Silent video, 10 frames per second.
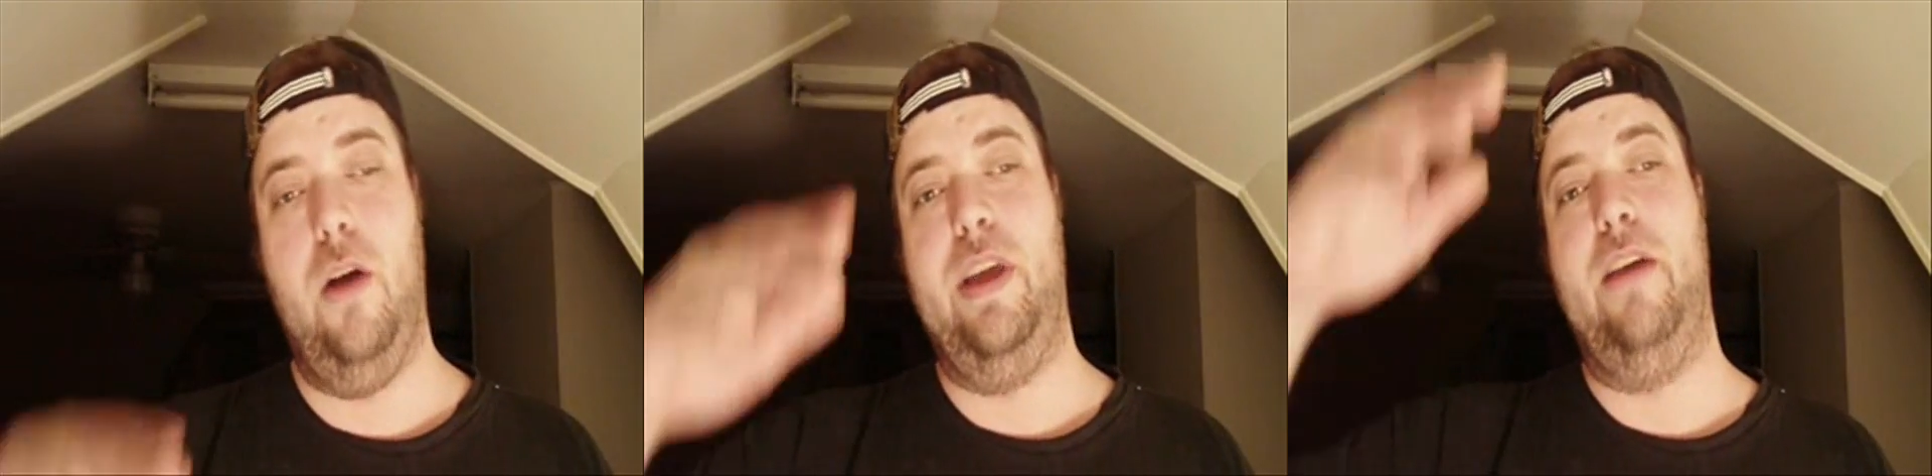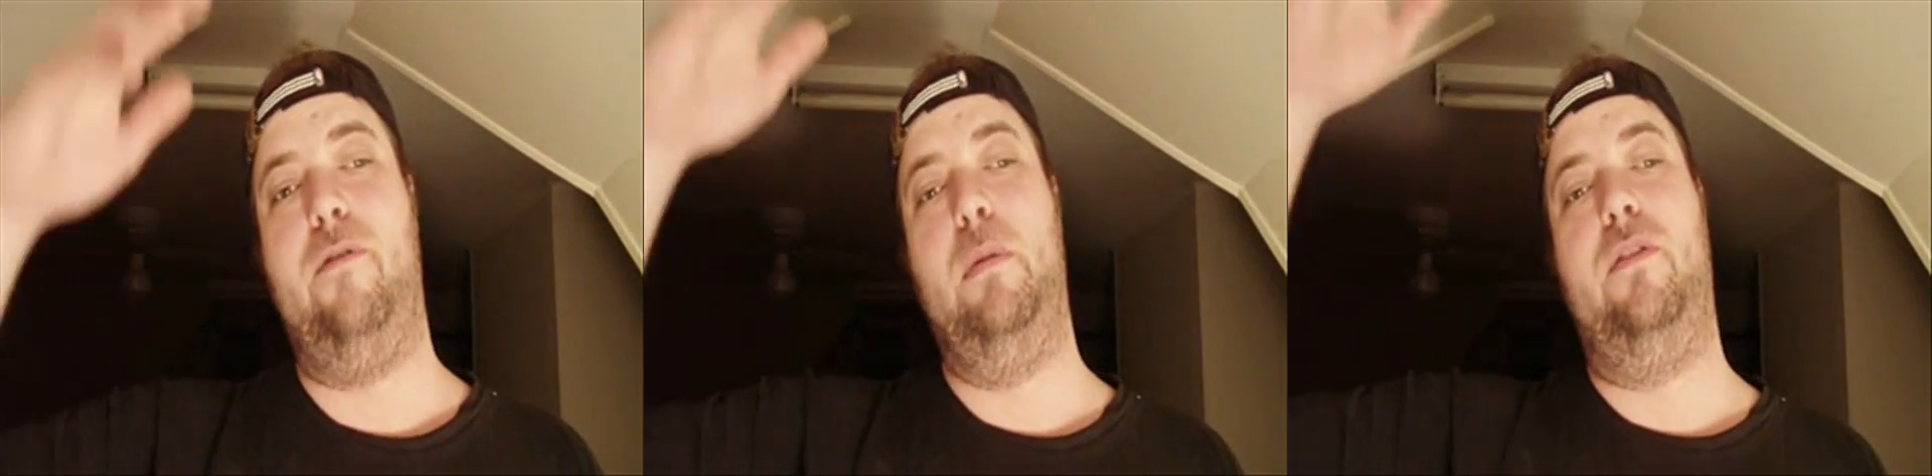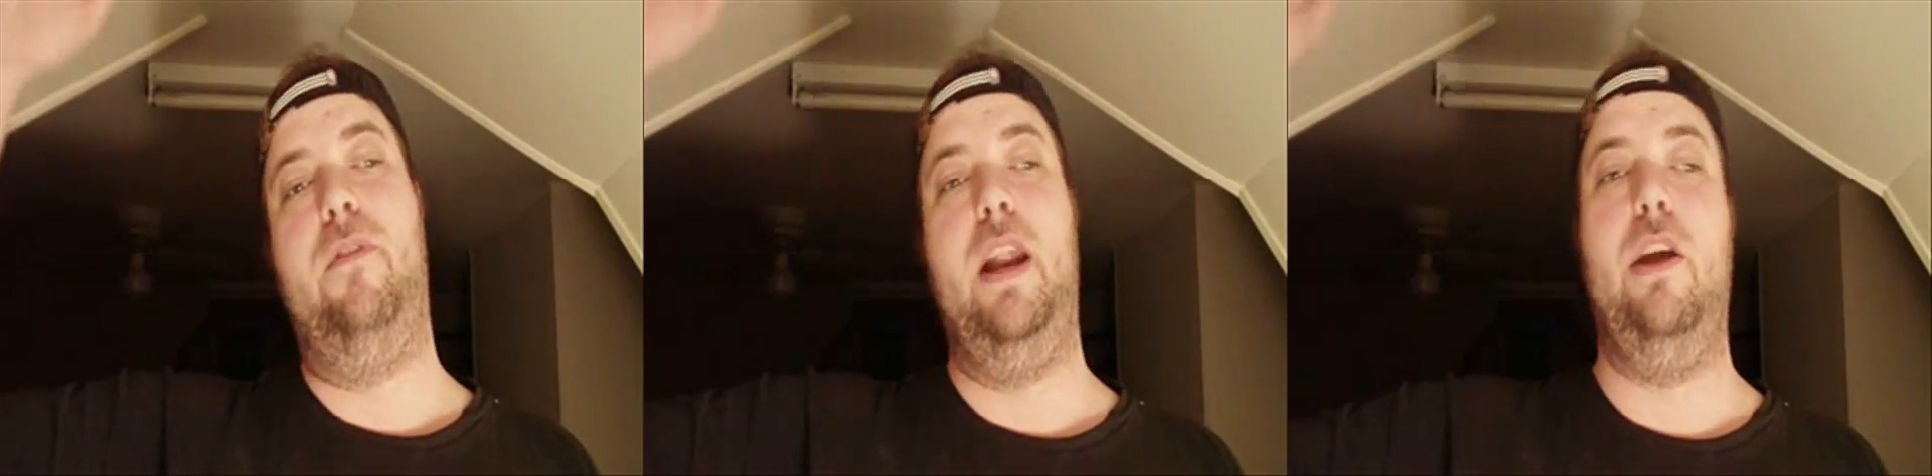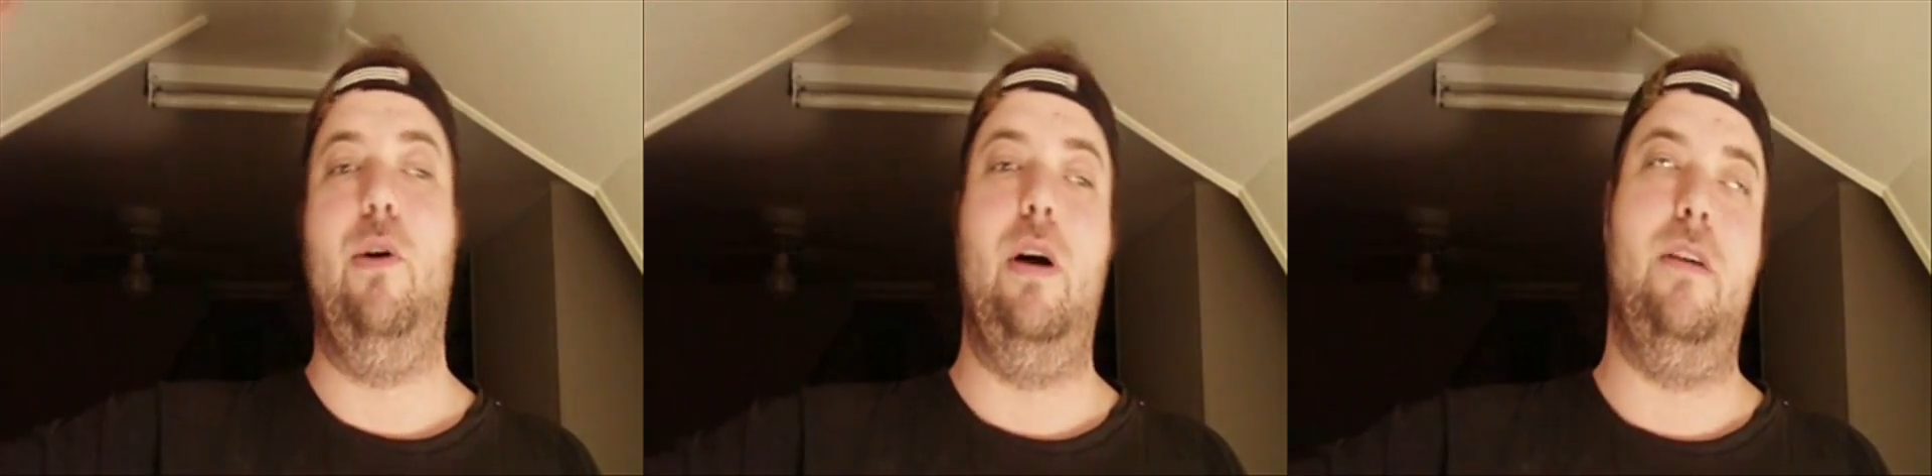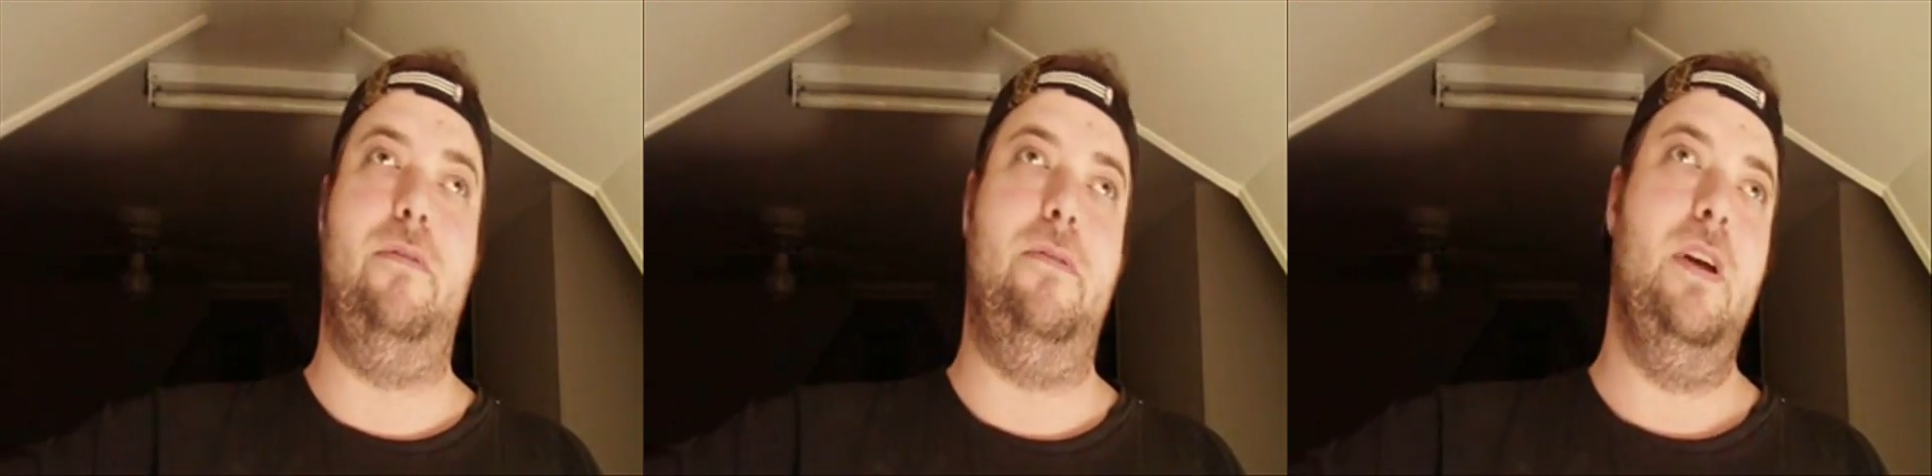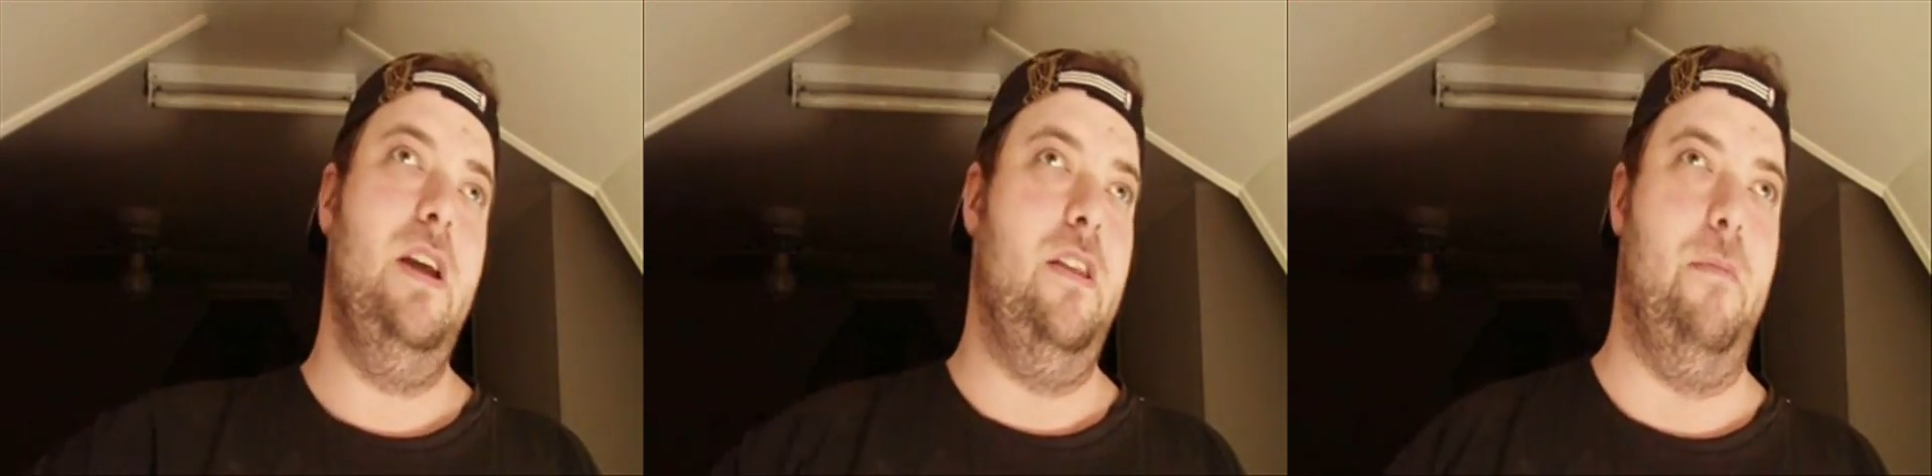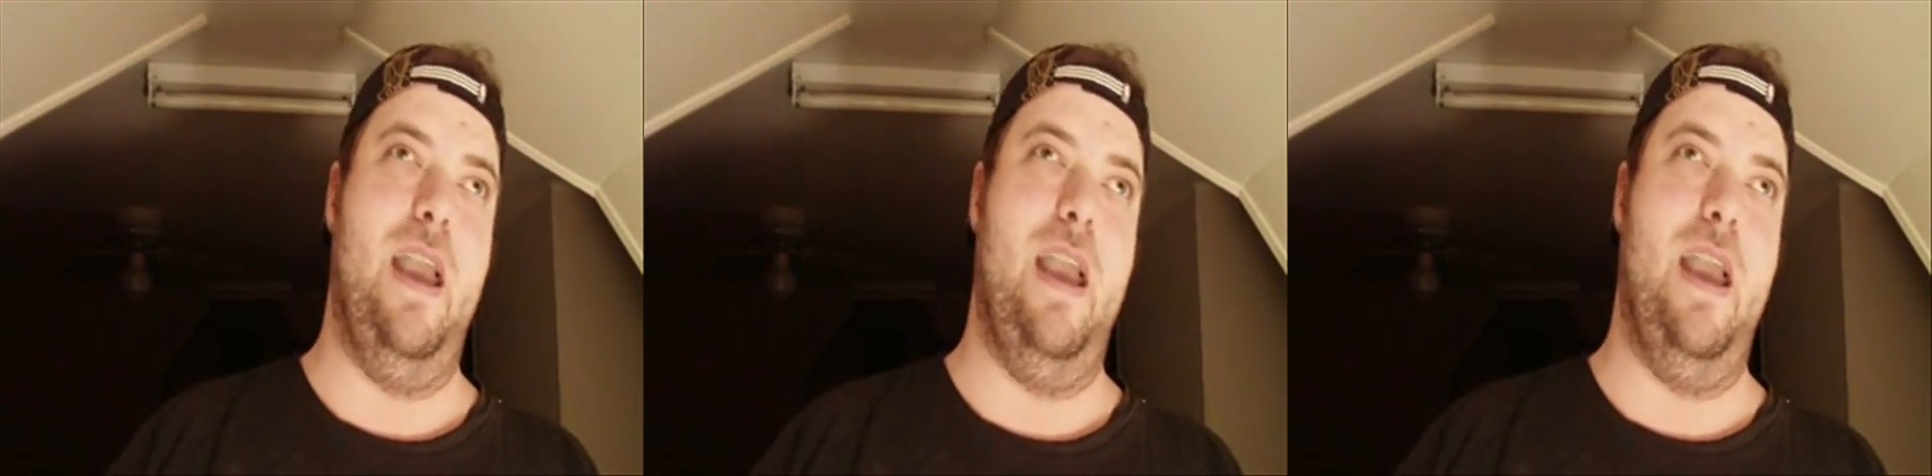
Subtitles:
The infamous video of the